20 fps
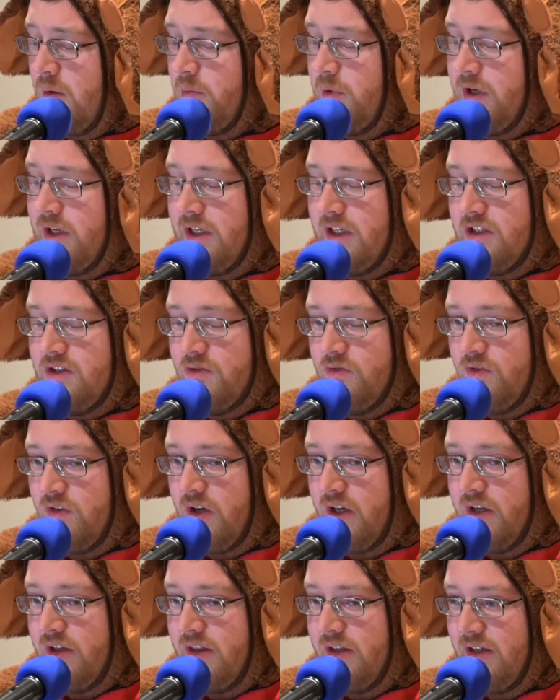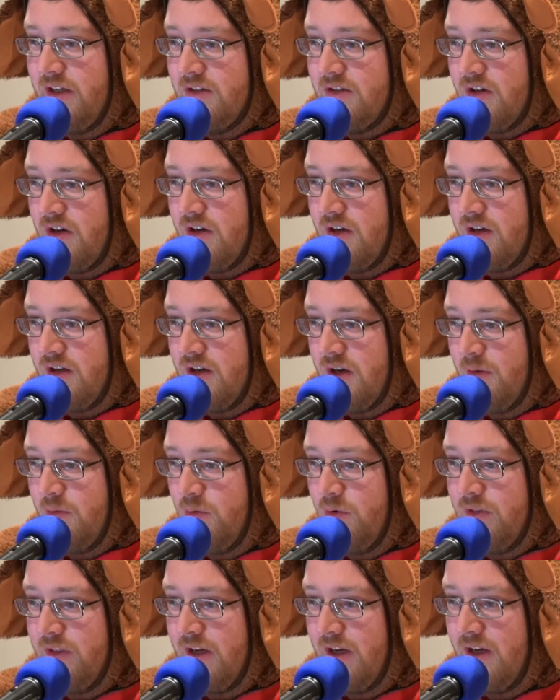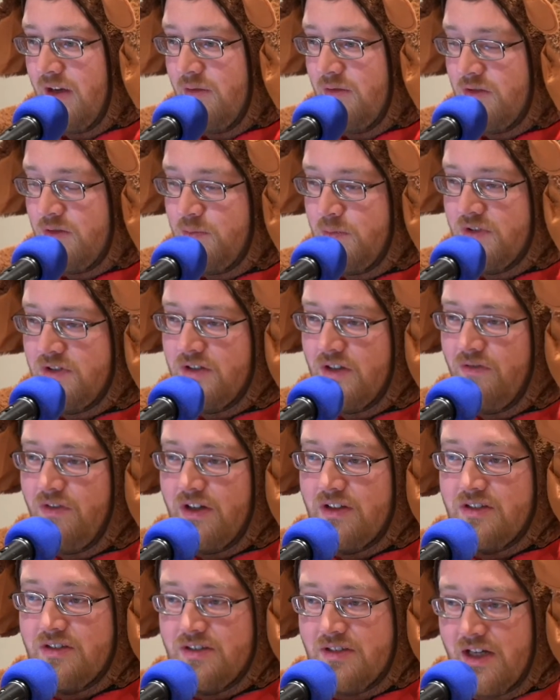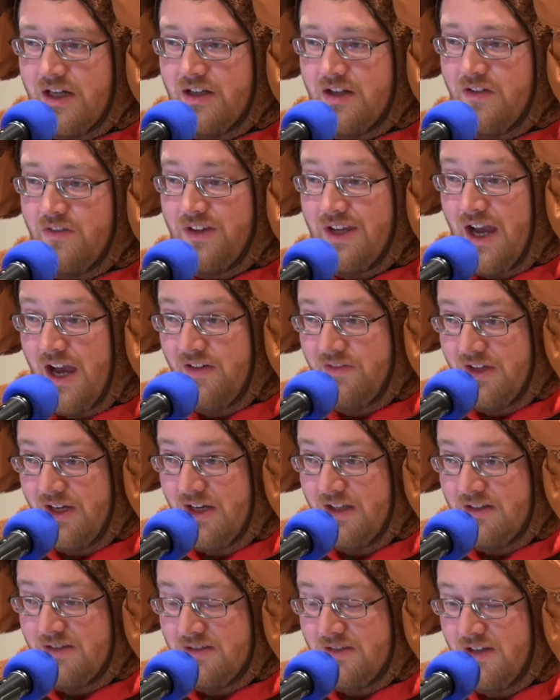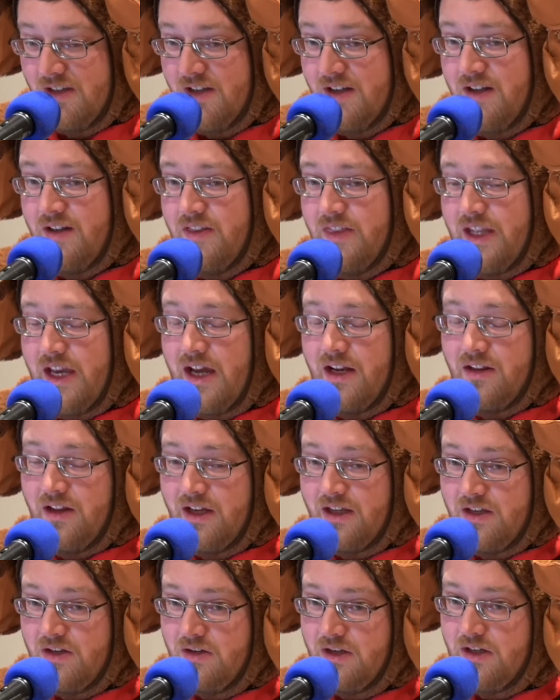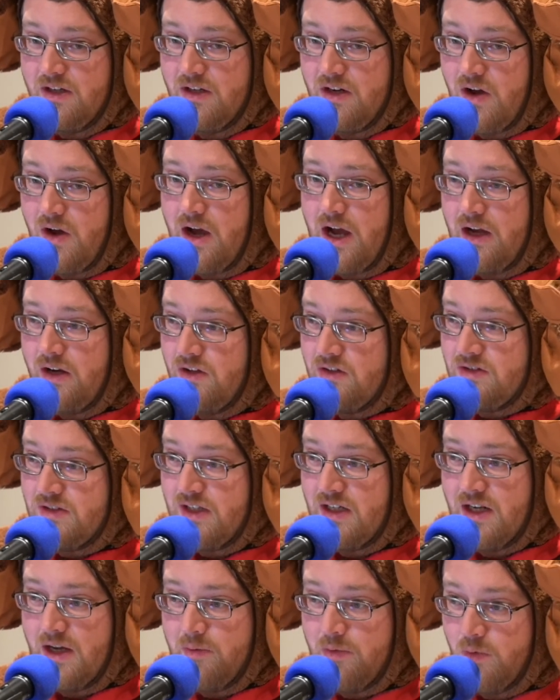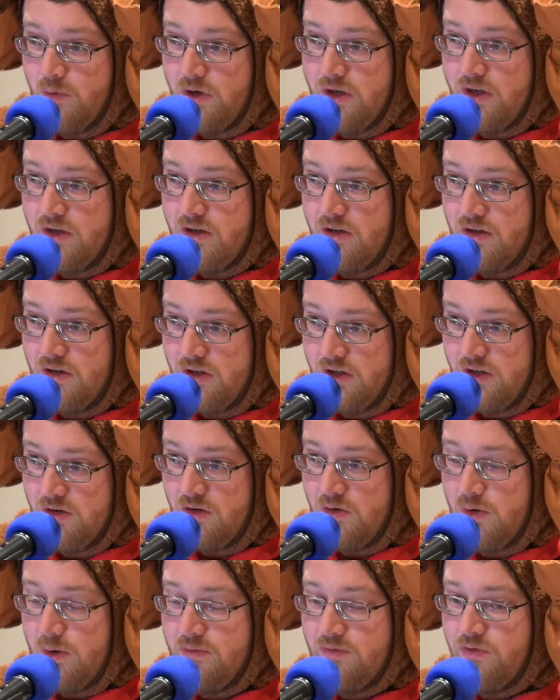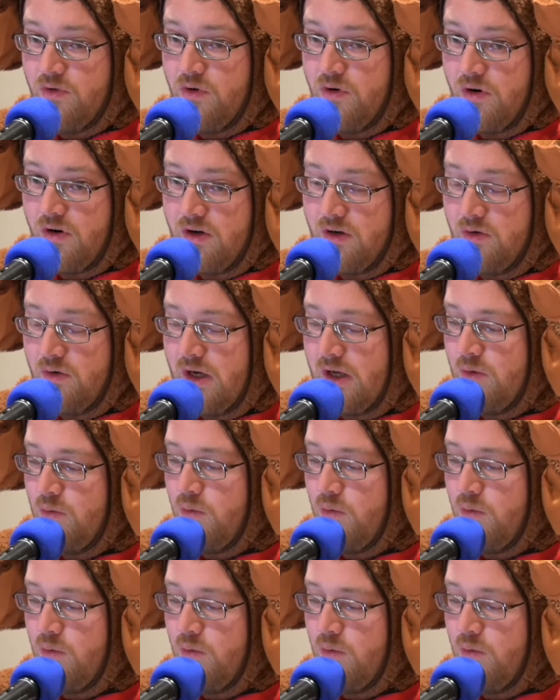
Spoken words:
but each of these are going to come with a specific set of caveats that like you need to know how you're set up and what you're equipped for, and